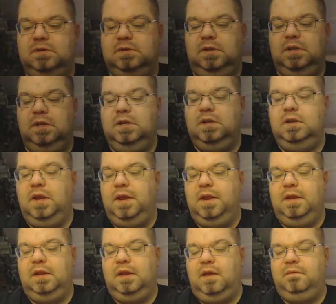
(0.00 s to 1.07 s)
lid,
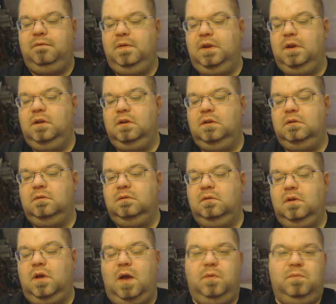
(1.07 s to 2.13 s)
and I figured
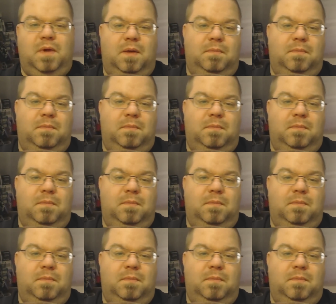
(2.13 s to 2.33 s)
I'm